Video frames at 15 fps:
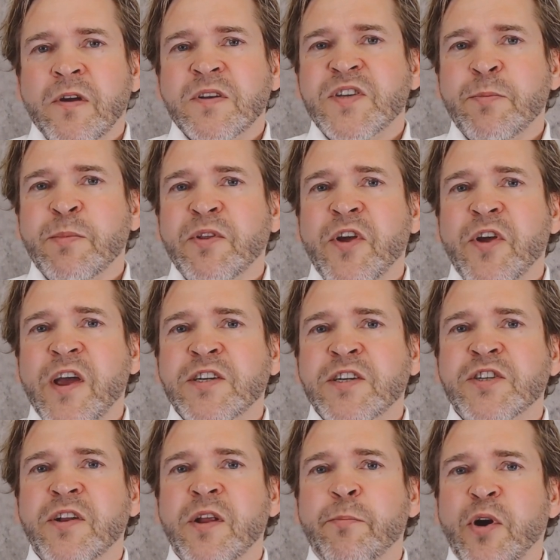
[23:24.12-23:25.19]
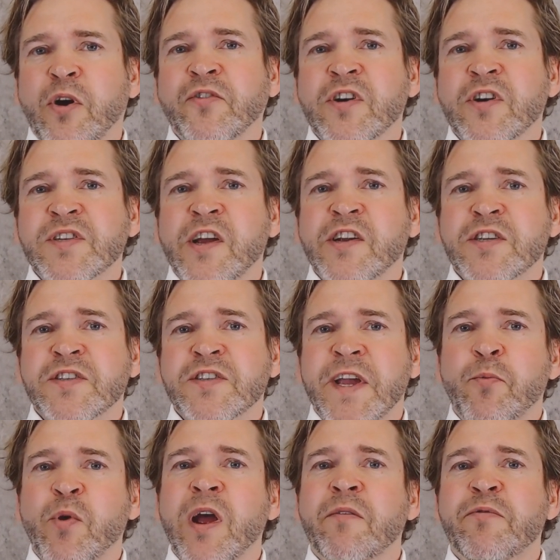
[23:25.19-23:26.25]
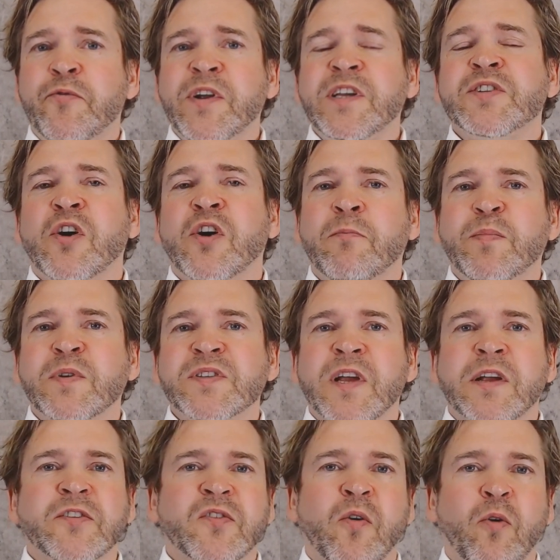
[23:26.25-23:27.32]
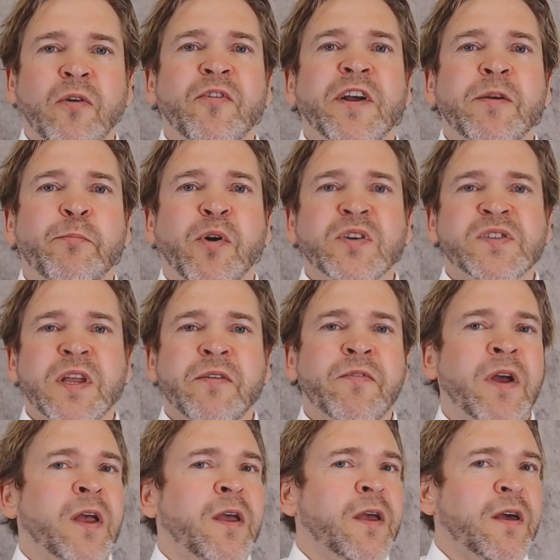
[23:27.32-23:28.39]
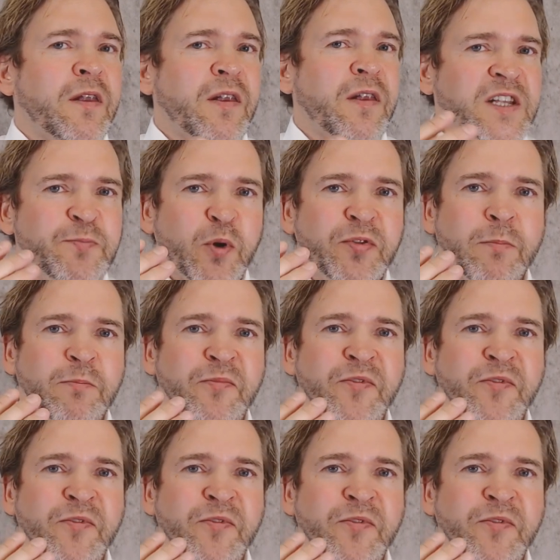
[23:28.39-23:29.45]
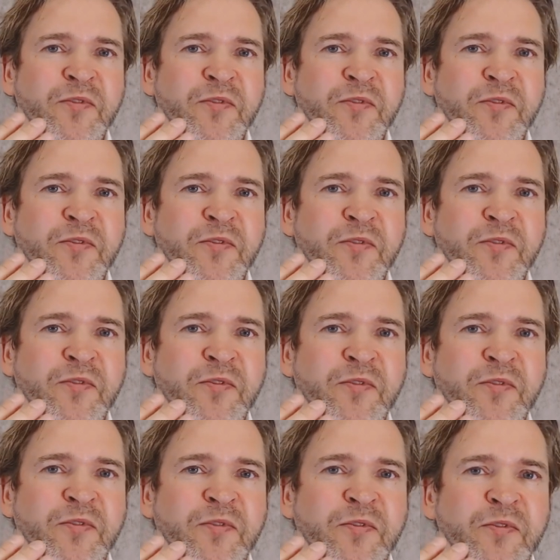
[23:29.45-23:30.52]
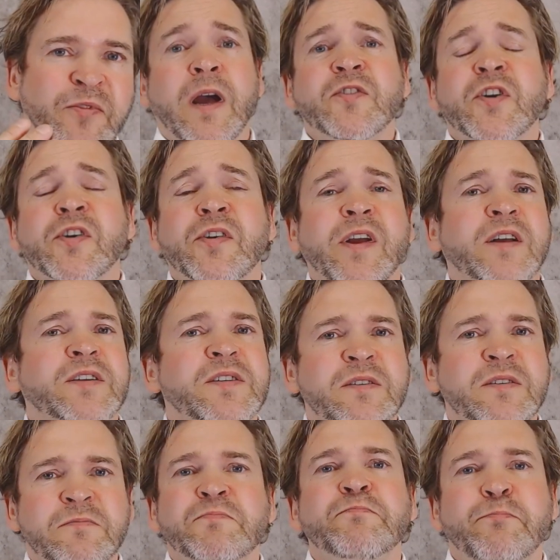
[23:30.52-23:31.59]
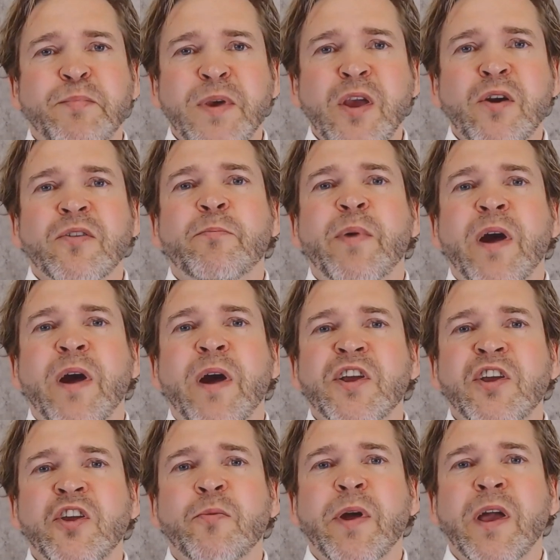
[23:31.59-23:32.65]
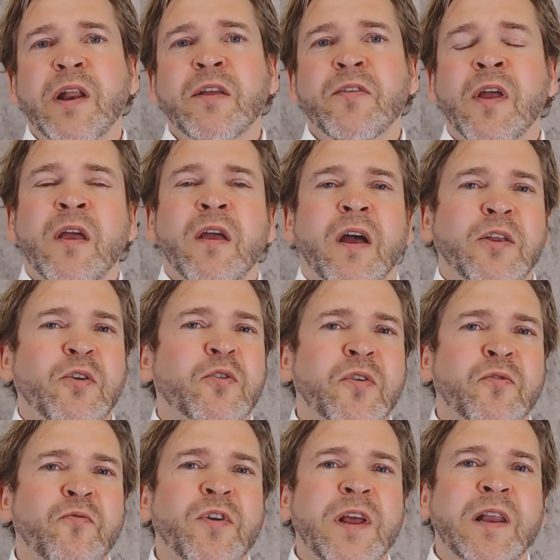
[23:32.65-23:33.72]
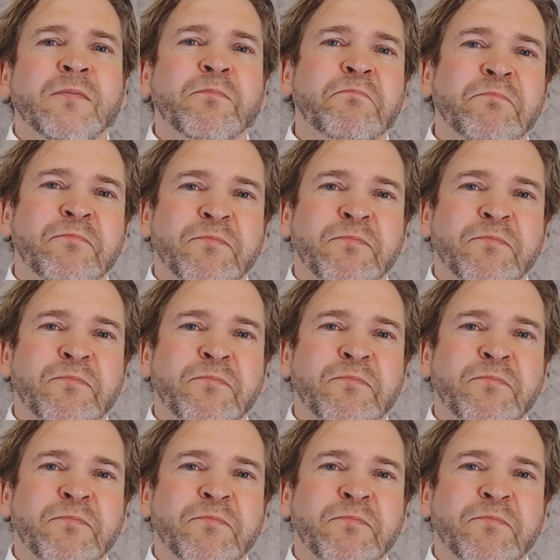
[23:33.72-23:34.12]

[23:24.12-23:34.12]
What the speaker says: segmentation and prioritization, say we have 3 samples that are already positive. Let's put them directly into the workflow. The others can just be on the bench, incubate it, and you can really